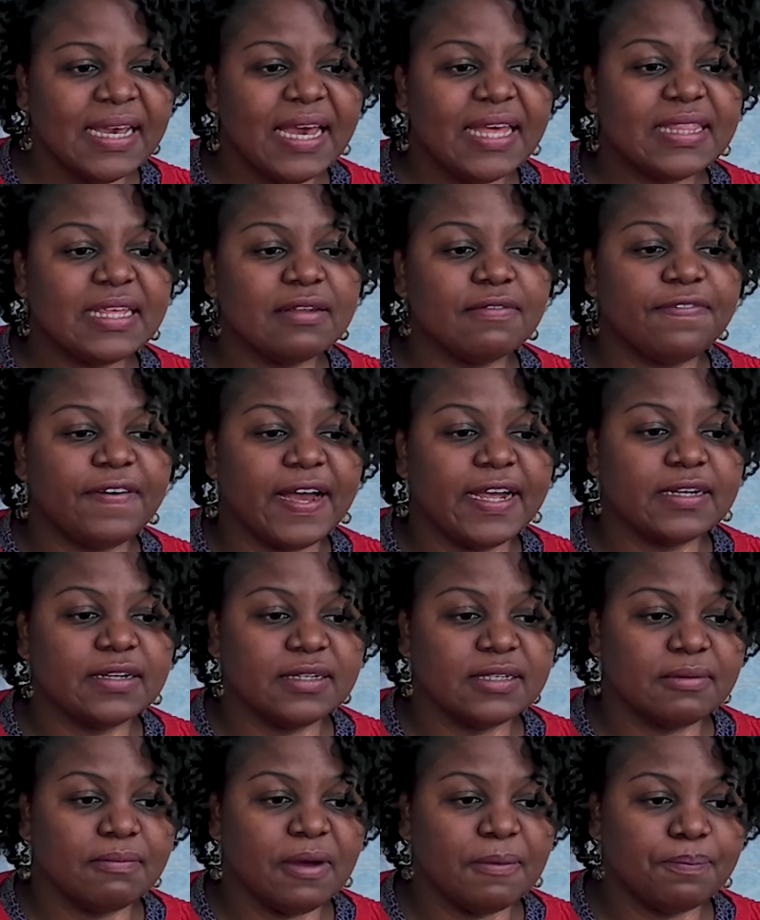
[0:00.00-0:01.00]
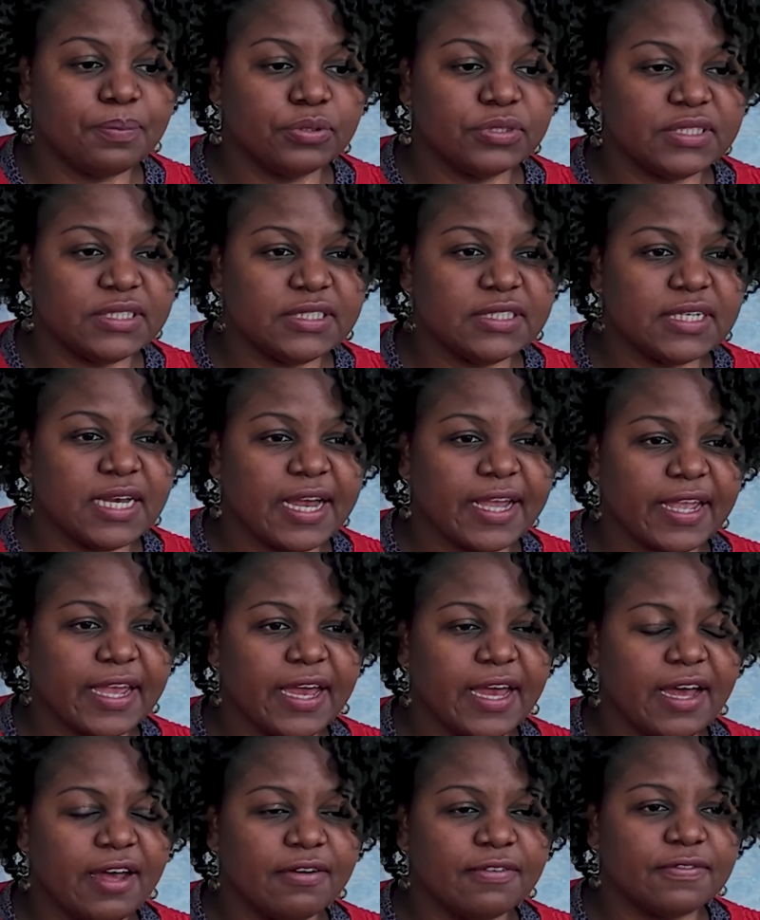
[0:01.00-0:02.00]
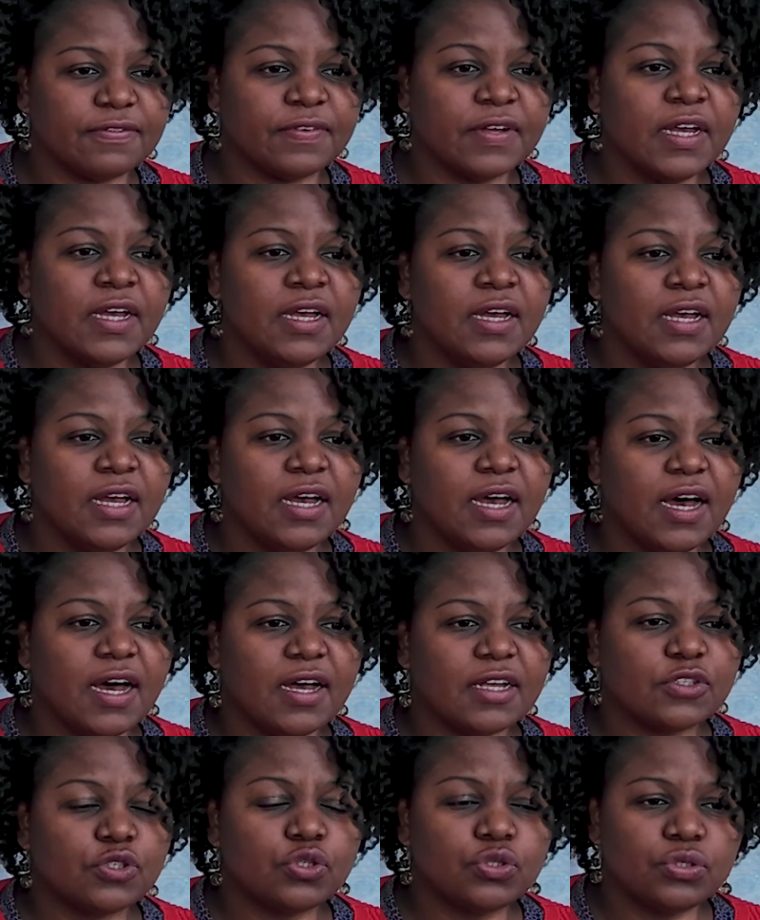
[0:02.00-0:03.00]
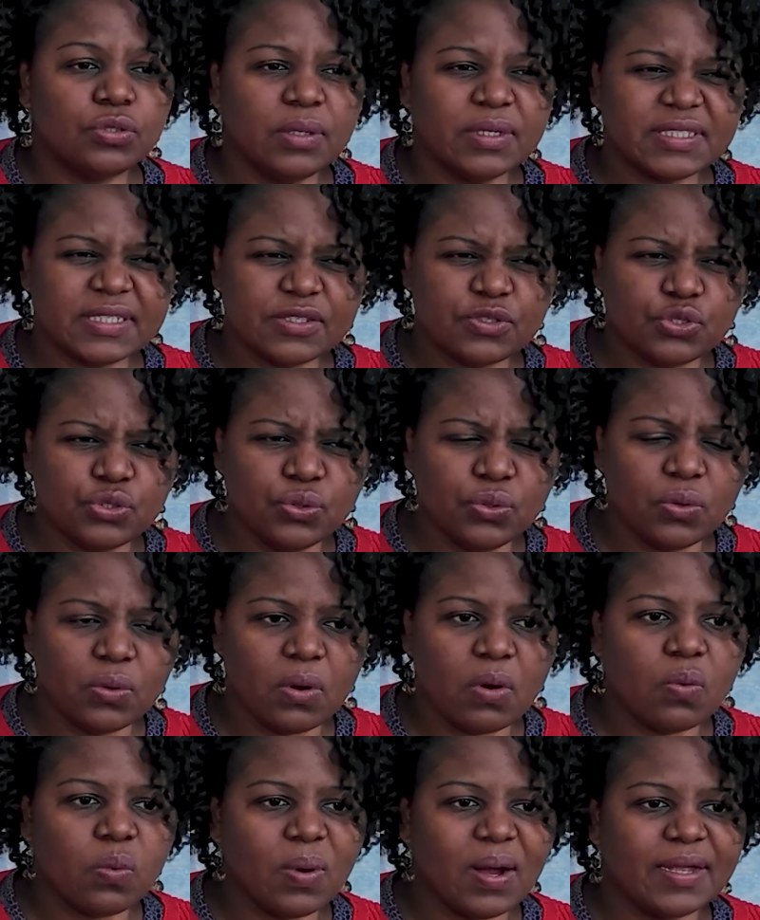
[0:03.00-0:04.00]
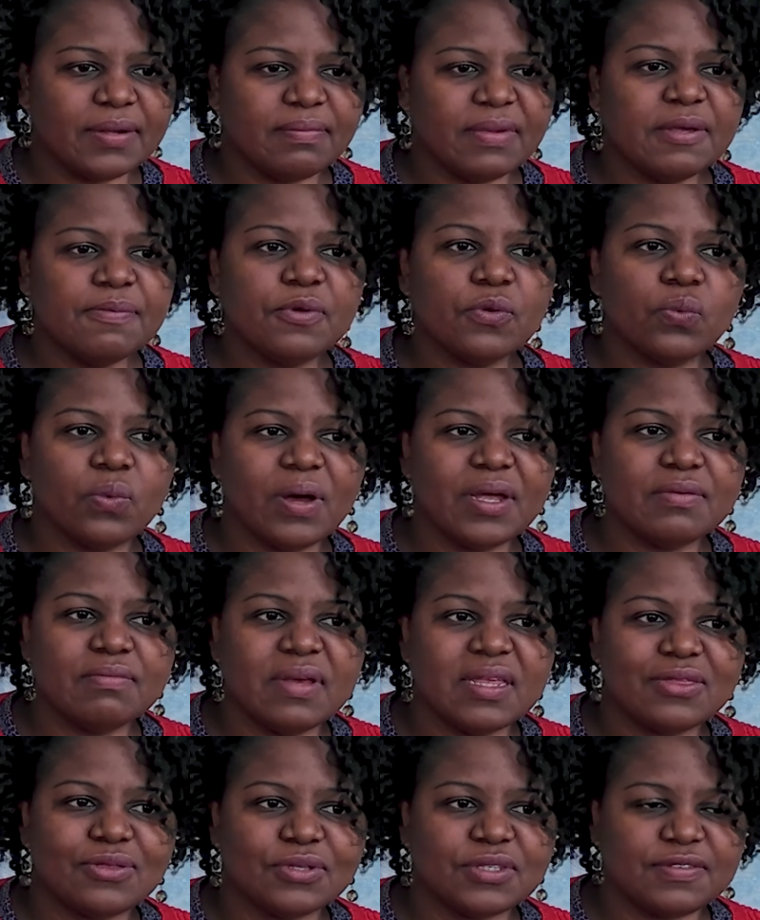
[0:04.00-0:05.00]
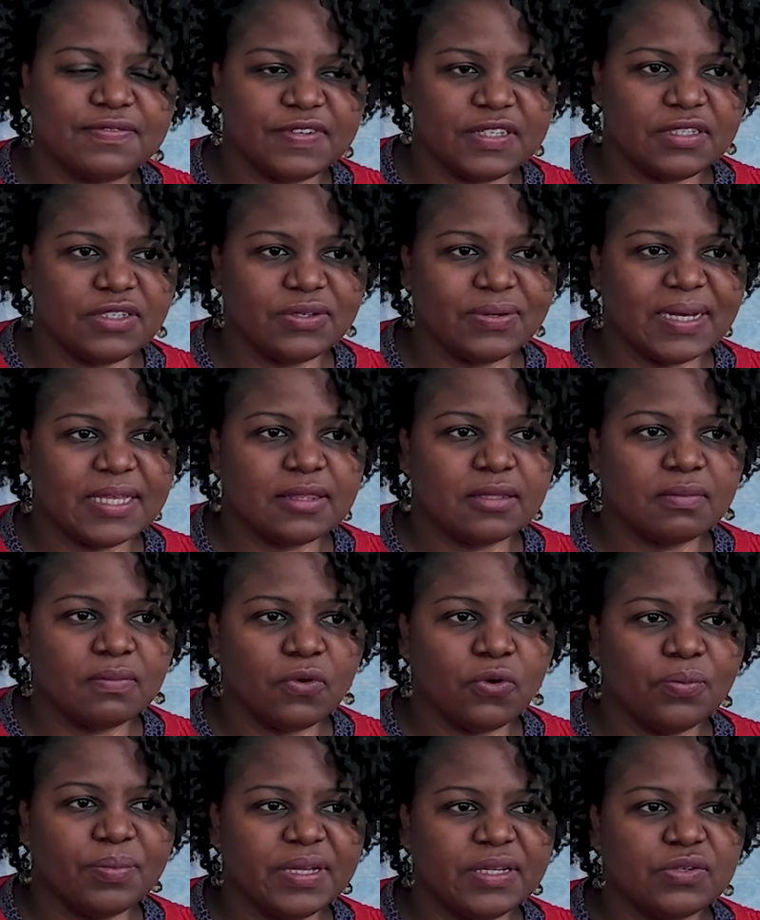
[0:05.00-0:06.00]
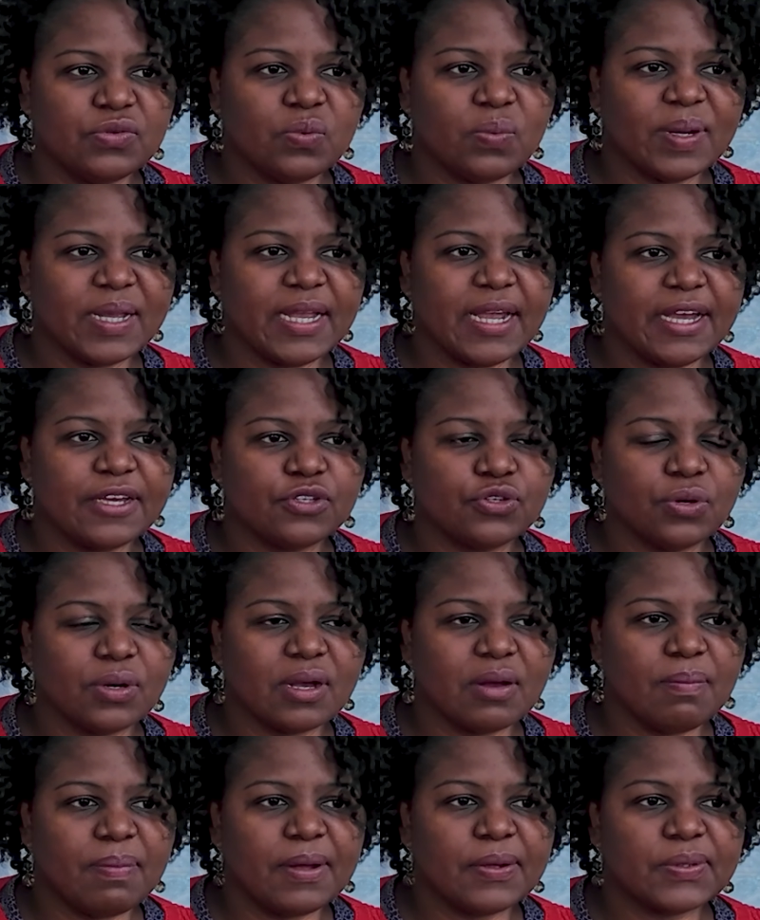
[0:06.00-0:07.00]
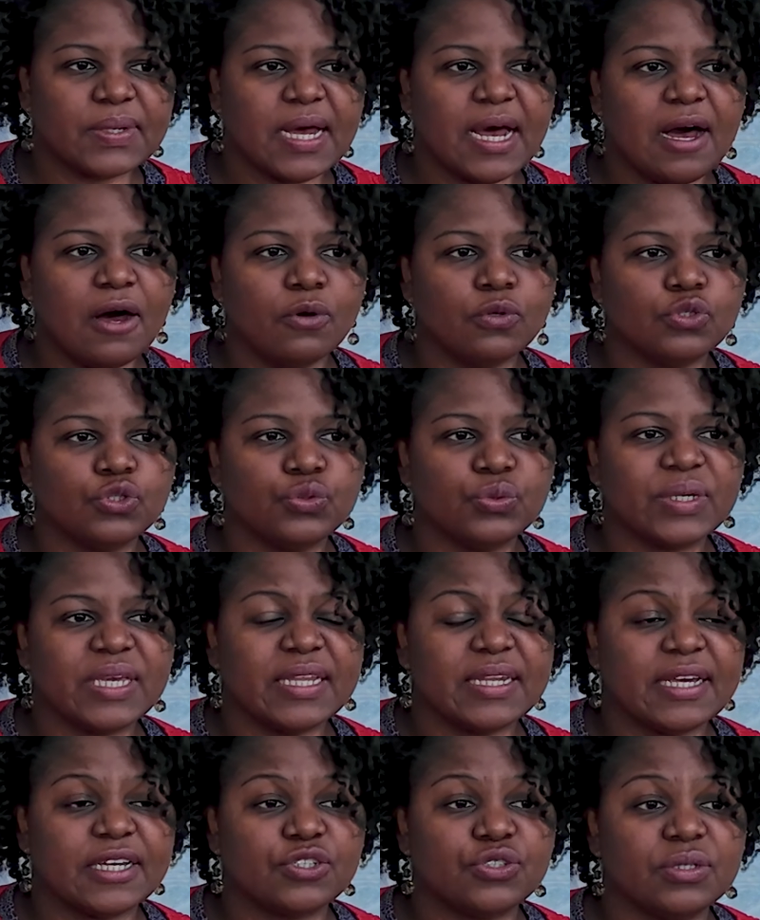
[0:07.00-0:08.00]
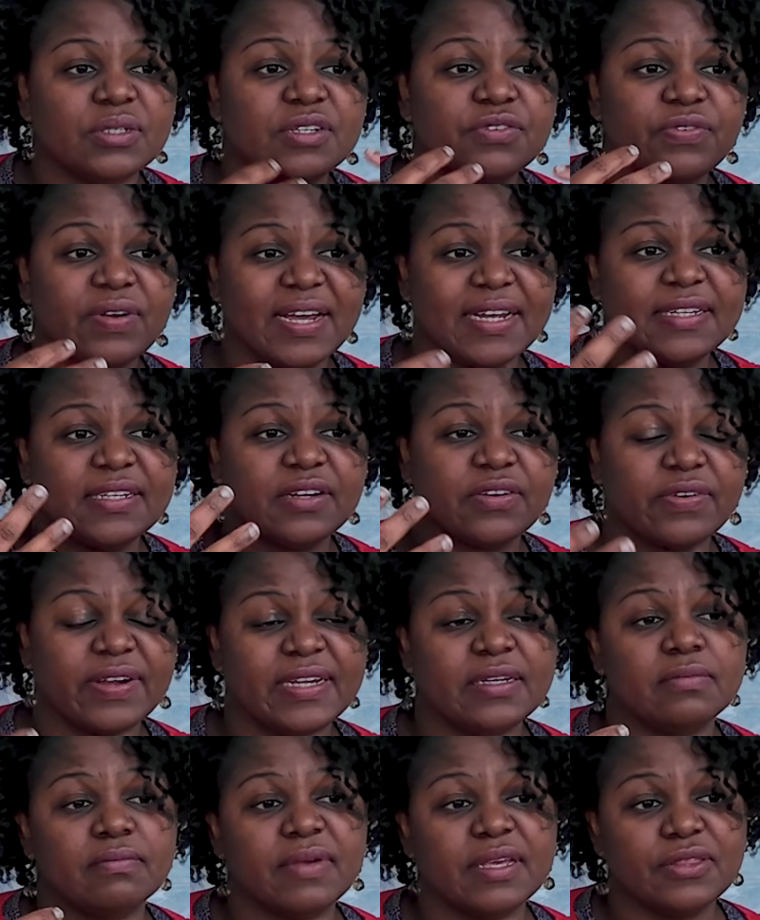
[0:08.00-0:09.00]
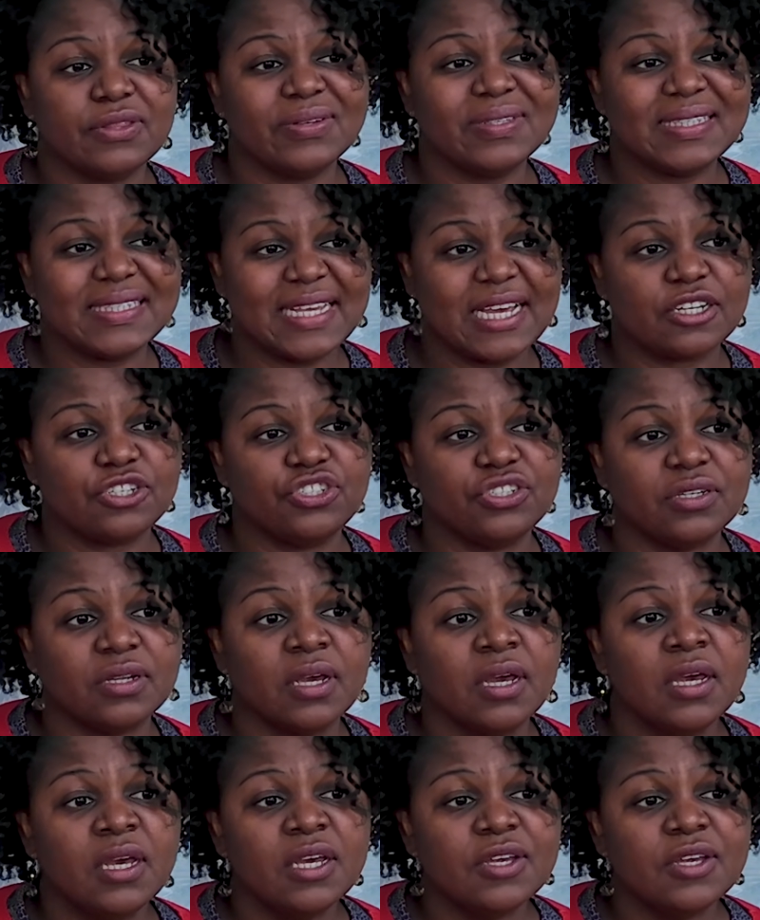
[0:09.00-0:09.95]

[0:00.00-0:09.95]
And then finally, Maputi, I have, is it 2 or 1? Maybe 1 methods video at the moment where I talk about how you can actually write a great method section.